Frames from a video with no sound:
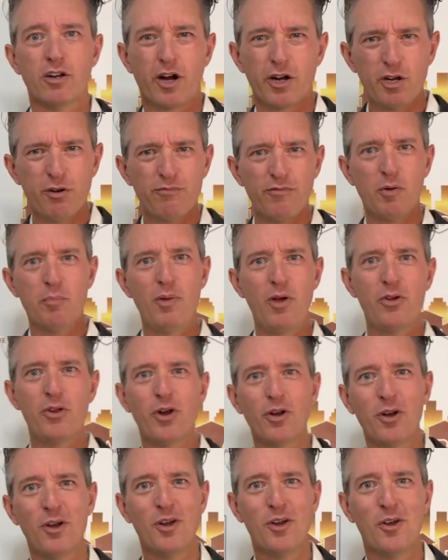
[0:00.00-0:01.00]
Are you
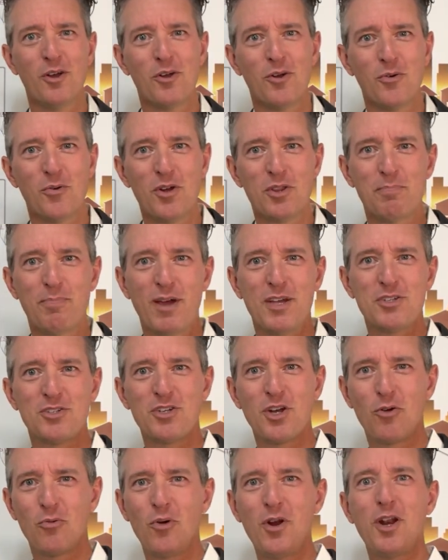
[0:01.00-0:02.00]
familiar with Pest
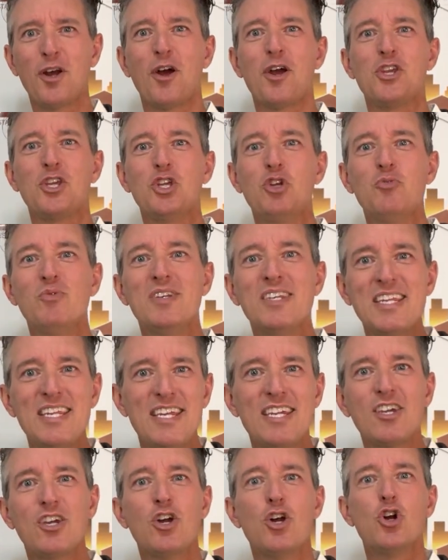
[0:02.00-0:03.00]
Share? What a
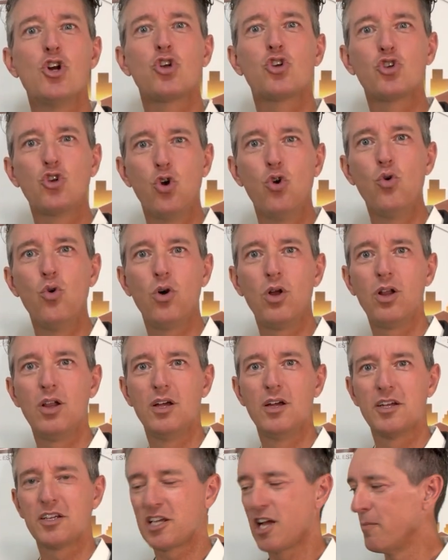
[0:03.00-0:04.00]
unique, cool
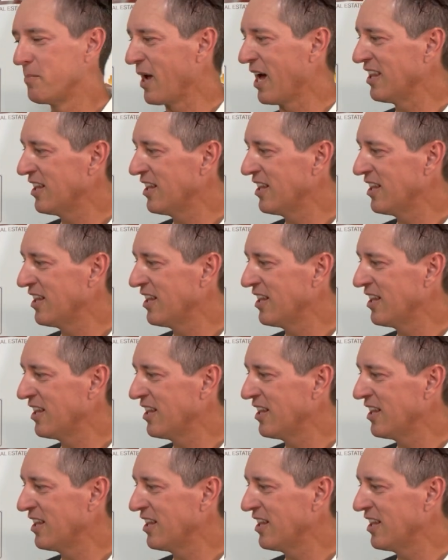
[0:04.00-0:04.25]
company.